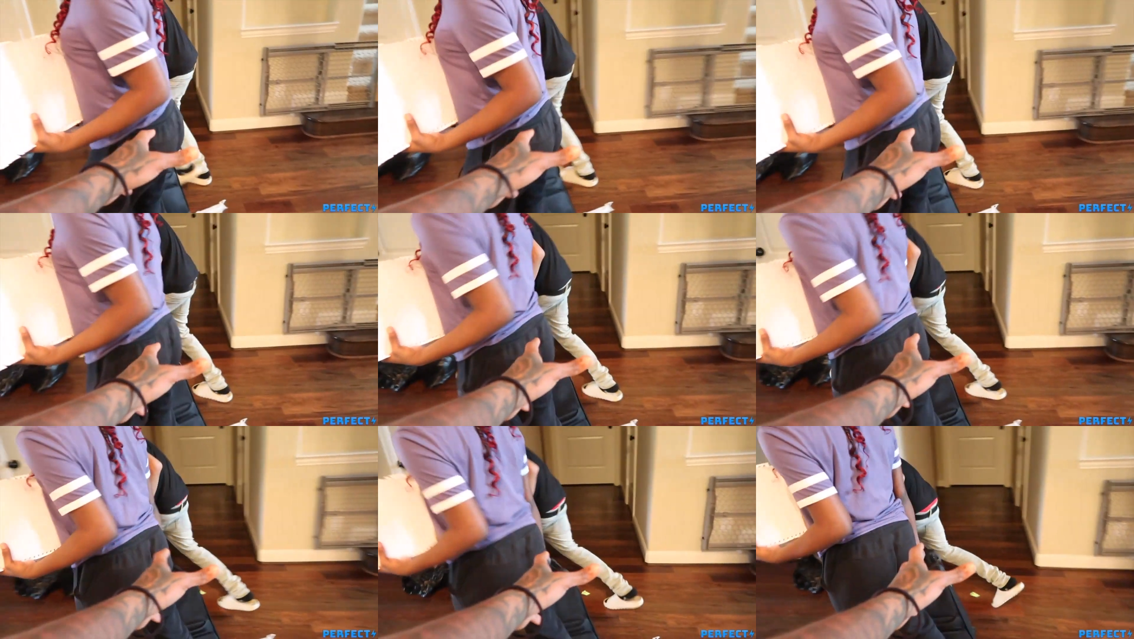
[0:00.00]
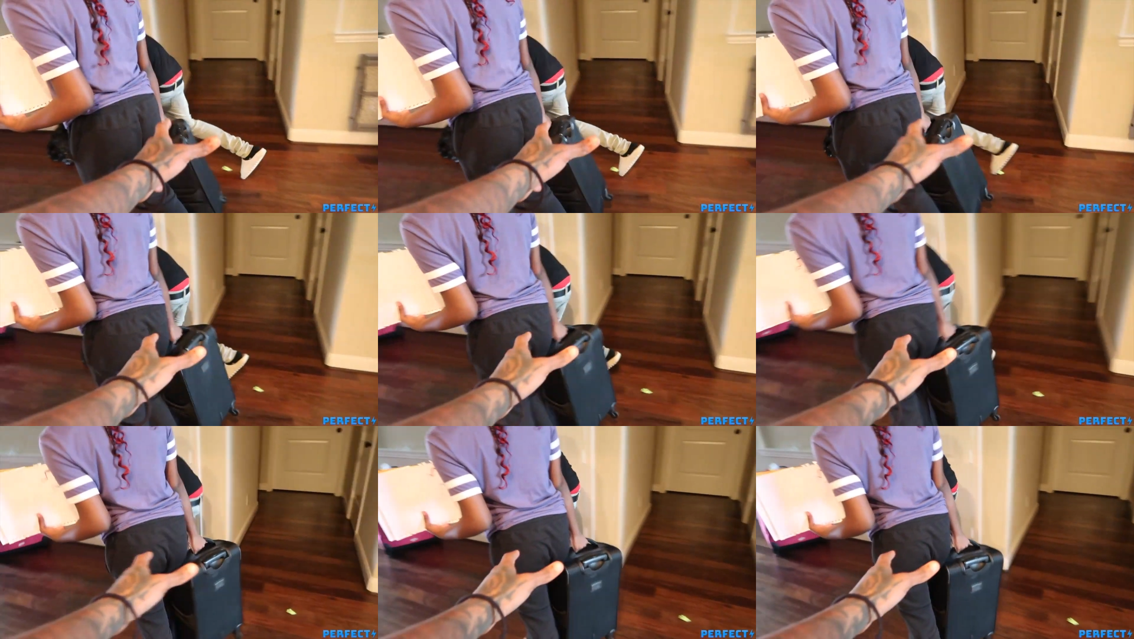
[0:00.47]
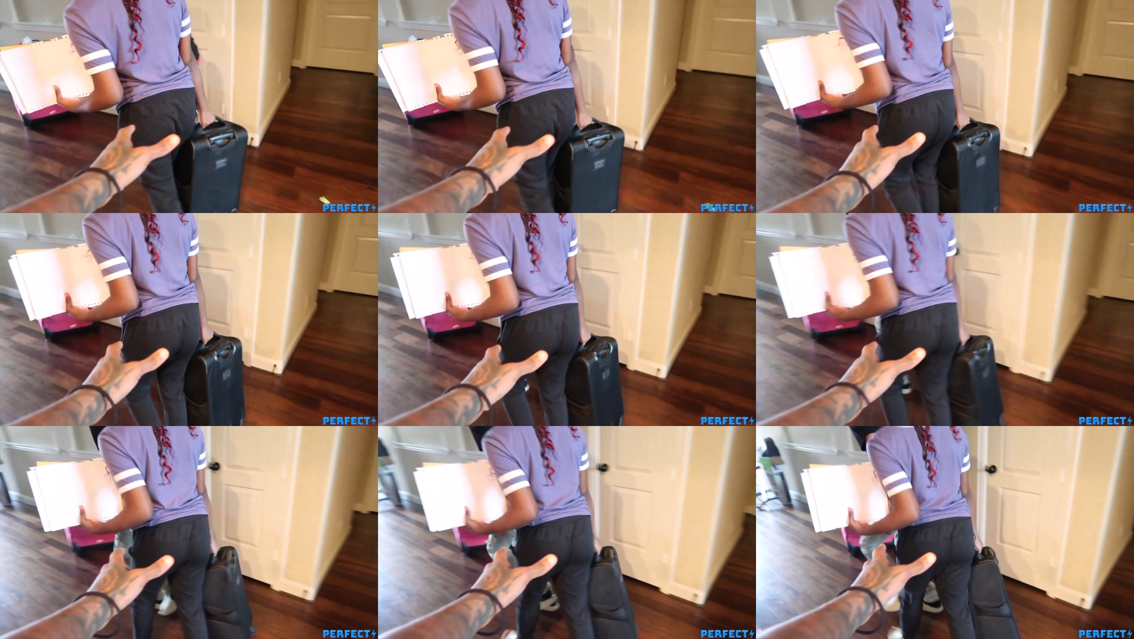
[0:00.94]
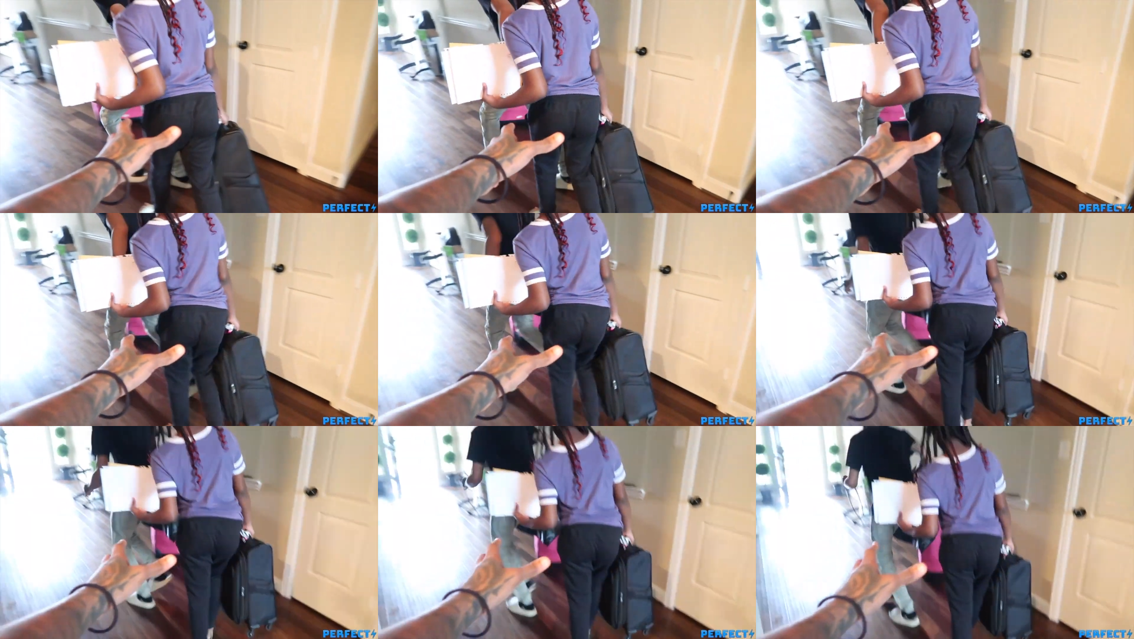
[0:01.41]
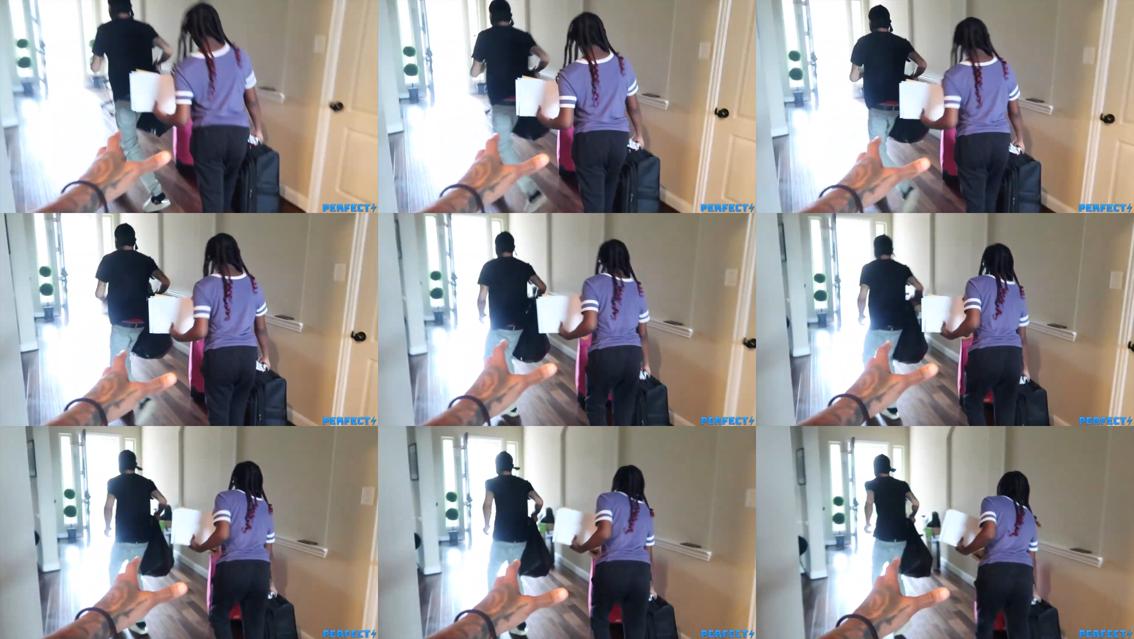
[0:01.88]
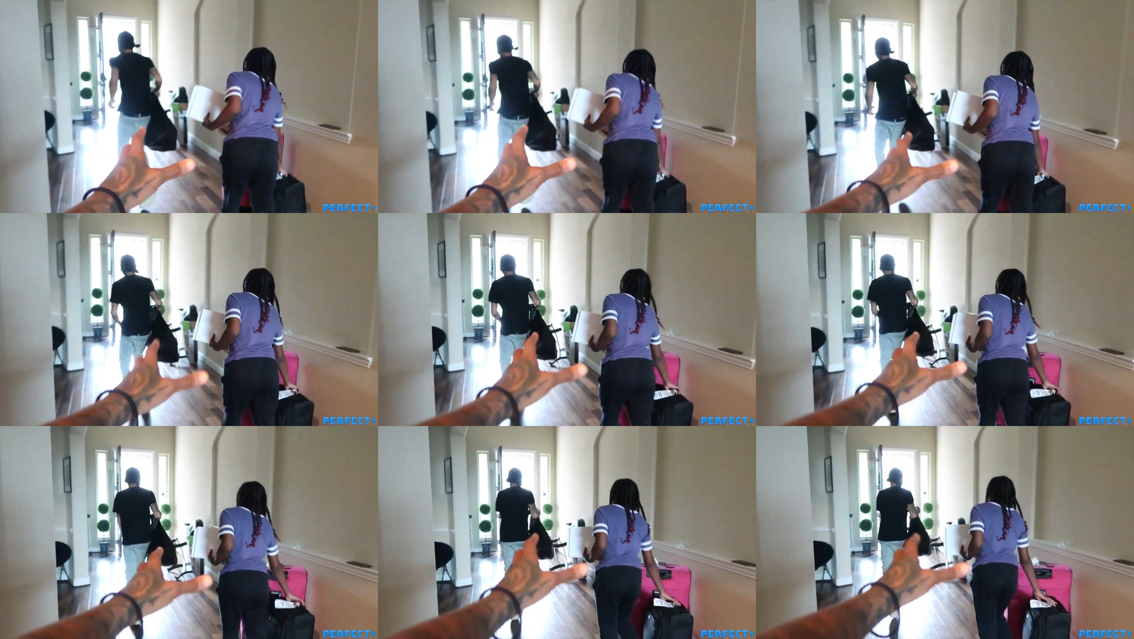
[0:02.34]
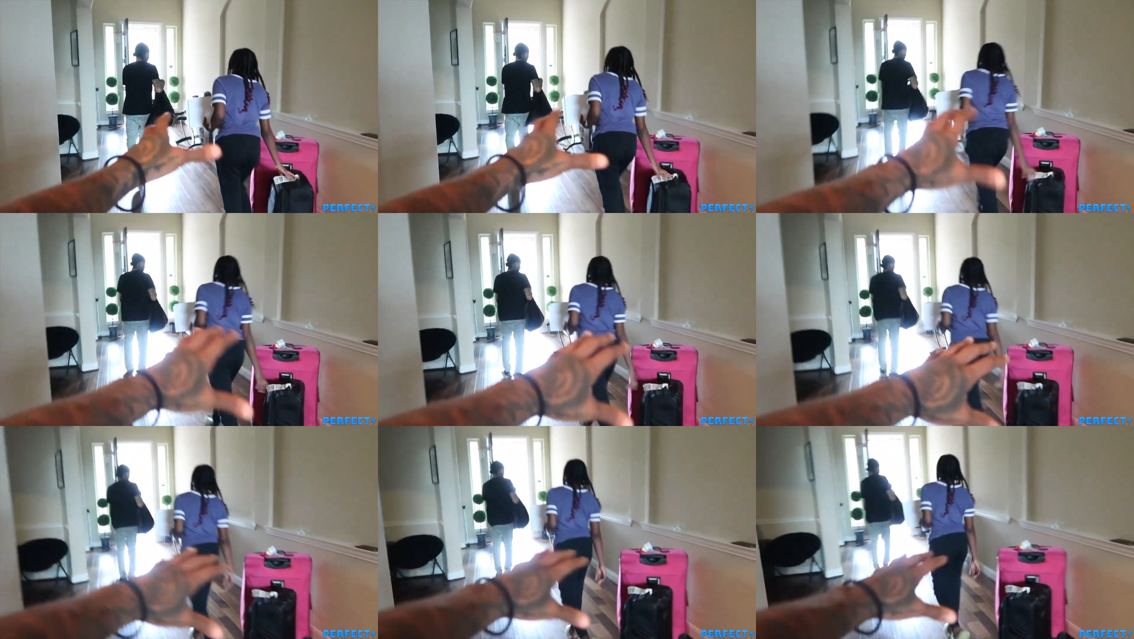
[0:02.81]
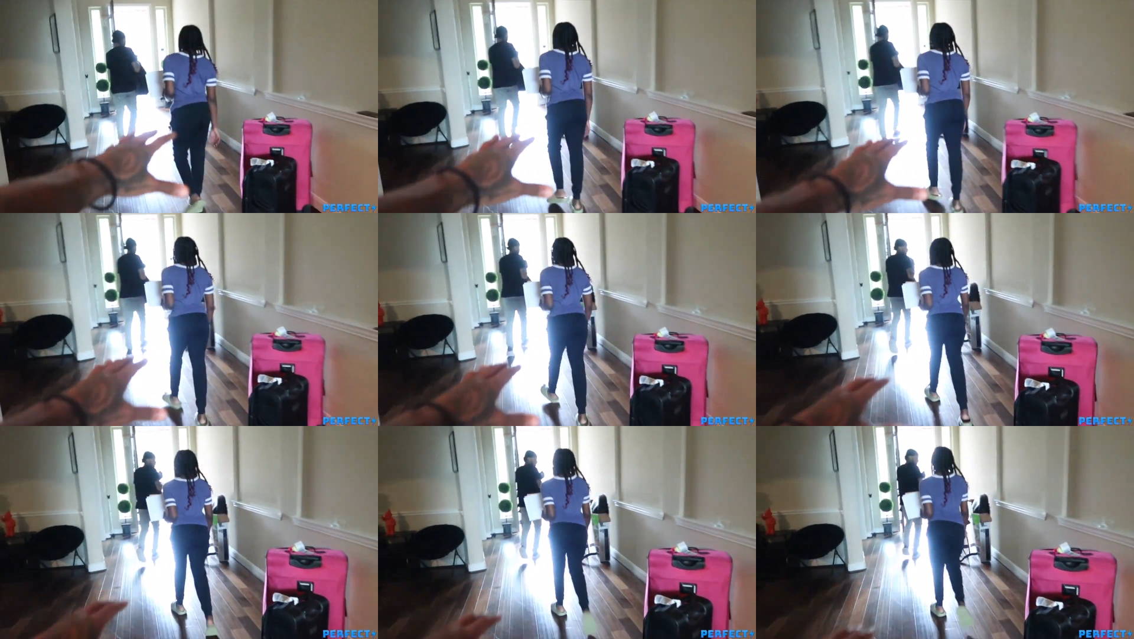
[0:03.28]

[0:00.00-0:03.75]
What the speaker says: (no speaker visible)